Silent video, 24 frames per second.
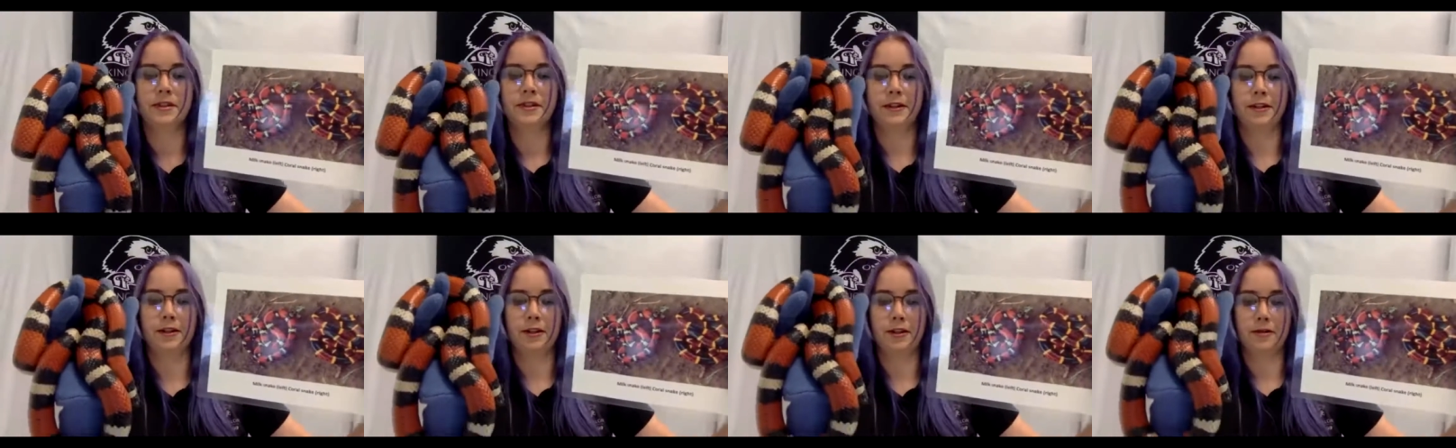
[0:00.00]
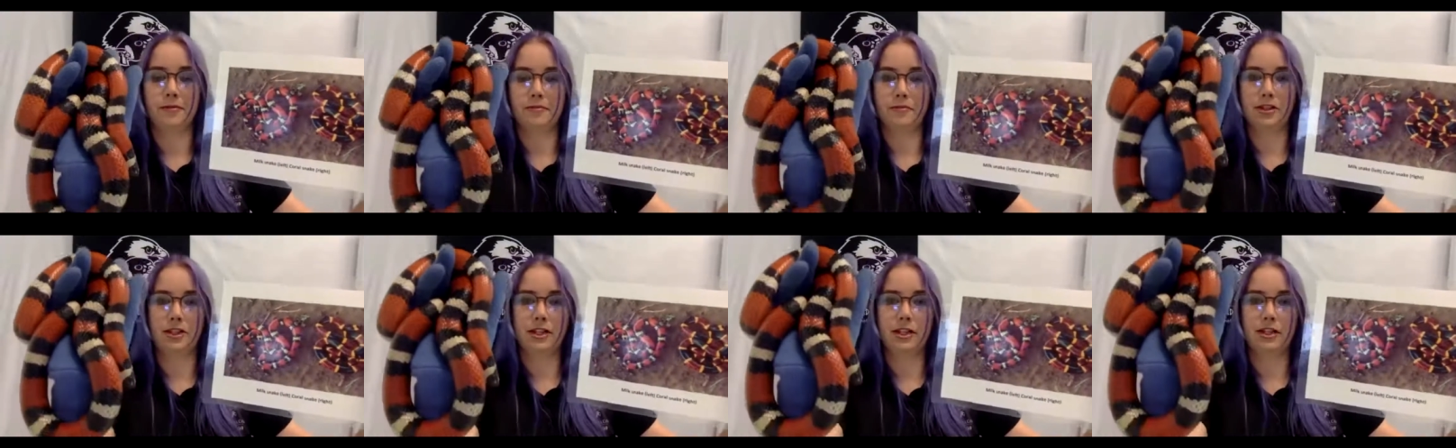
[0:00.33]

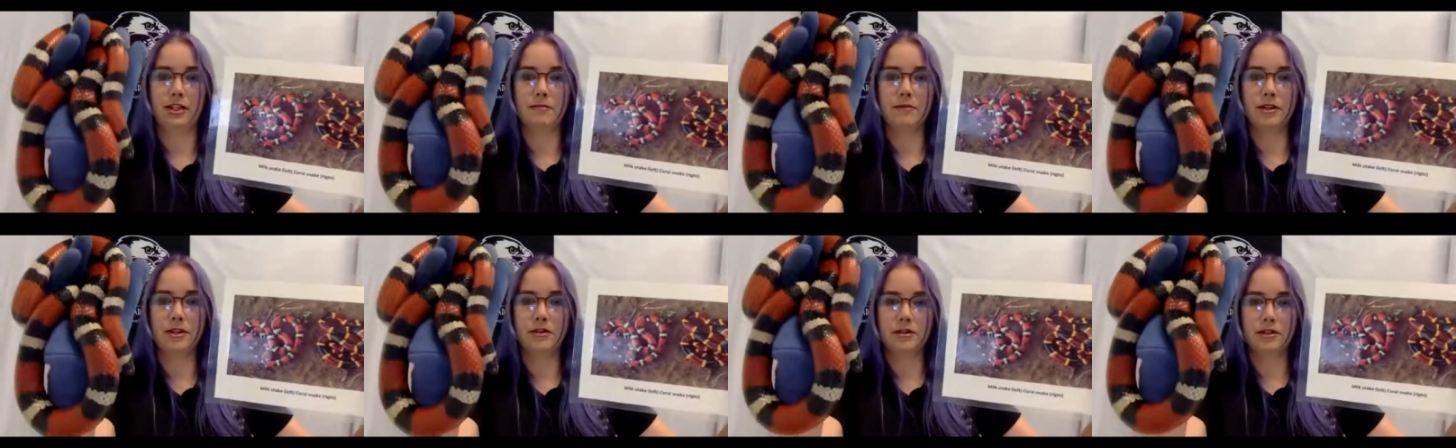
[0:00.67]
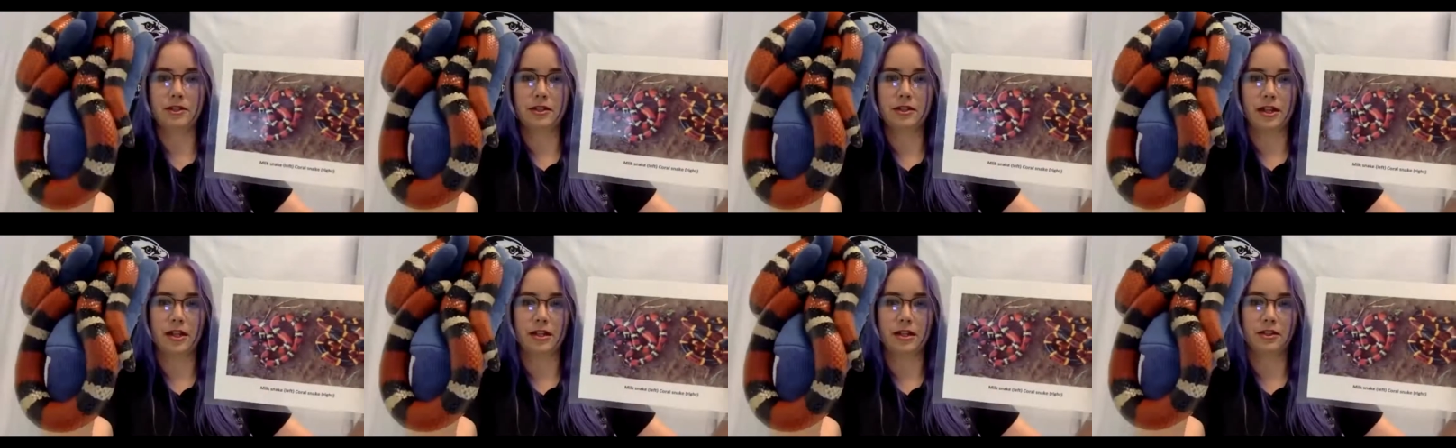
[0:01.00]
Um, but then the milk
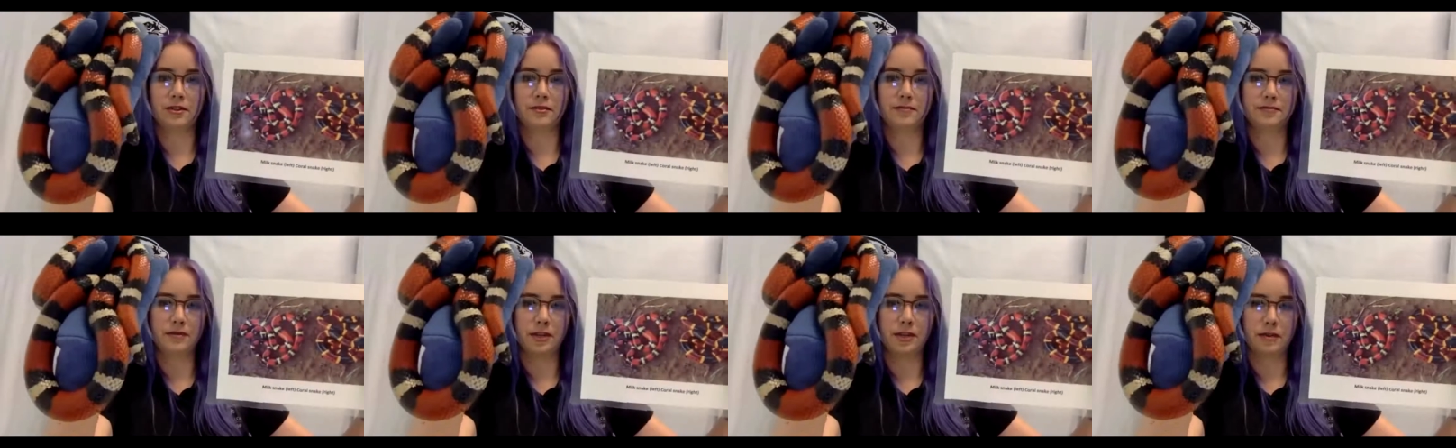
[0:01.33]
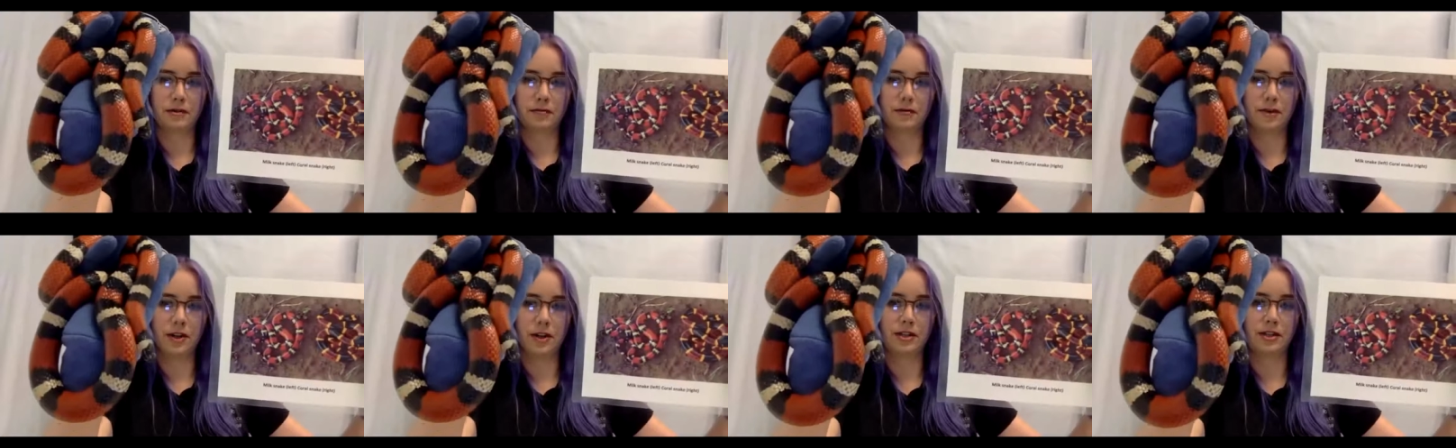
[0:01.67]
snake,
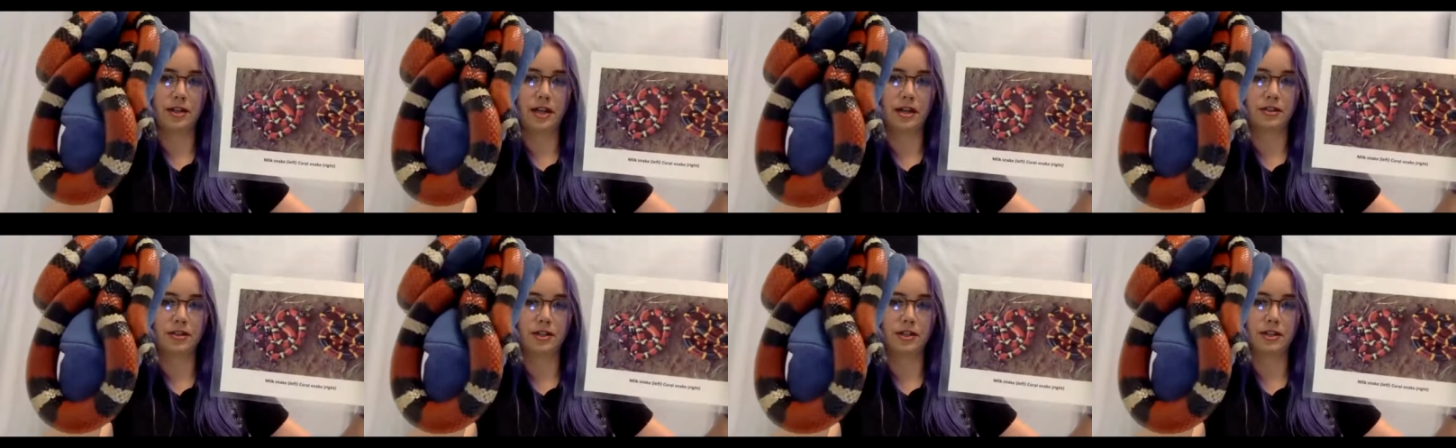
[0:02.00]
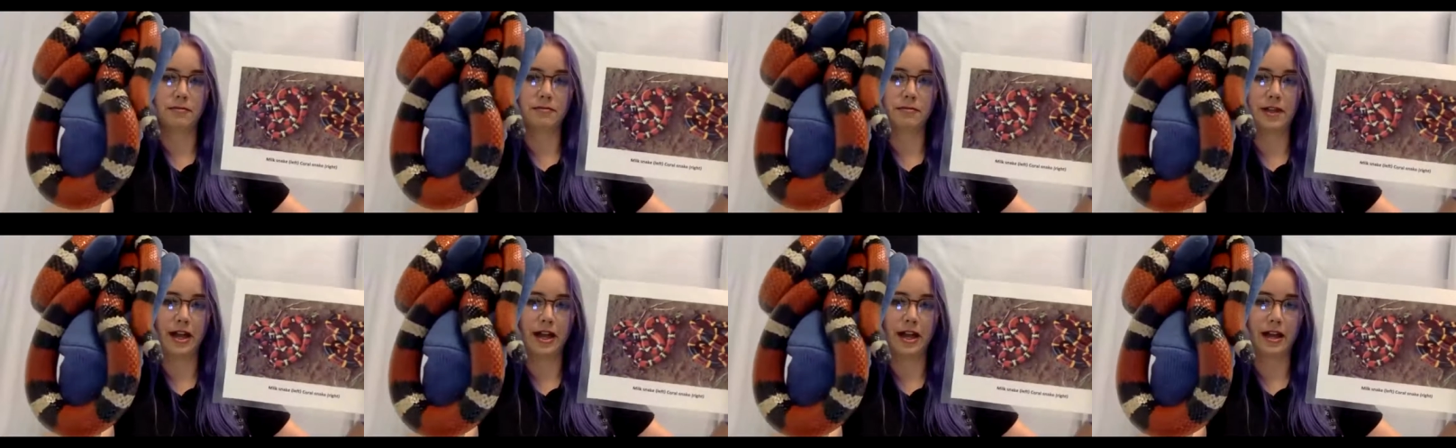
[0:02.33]
if red
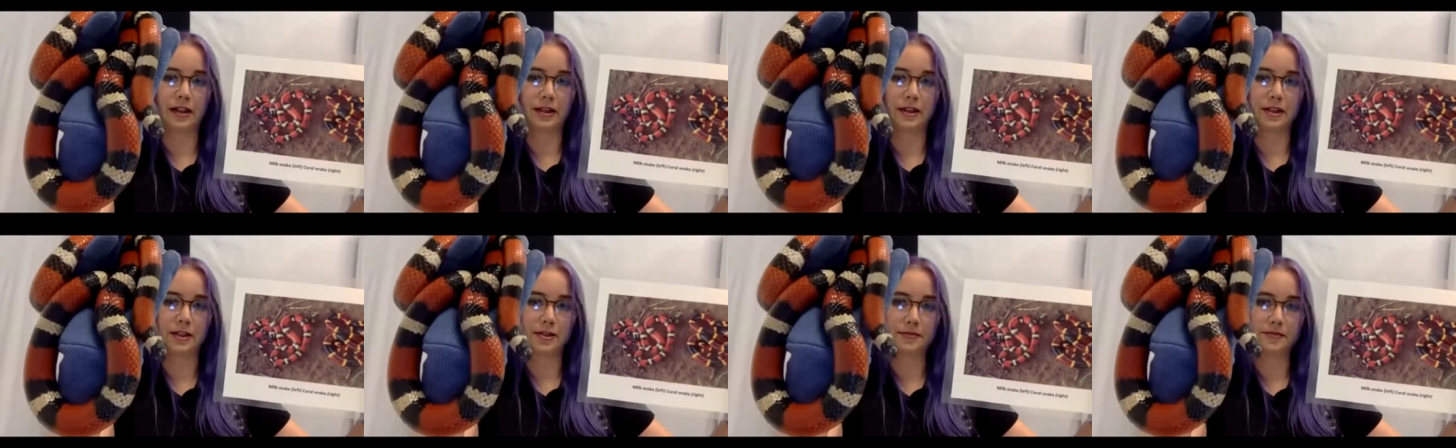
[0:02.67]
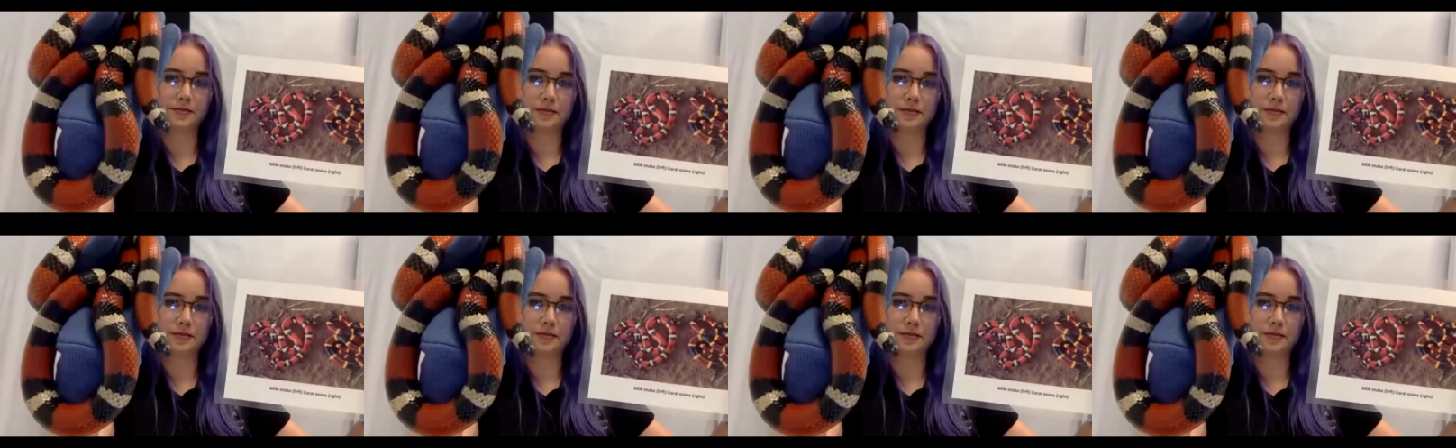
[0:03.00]
touches black,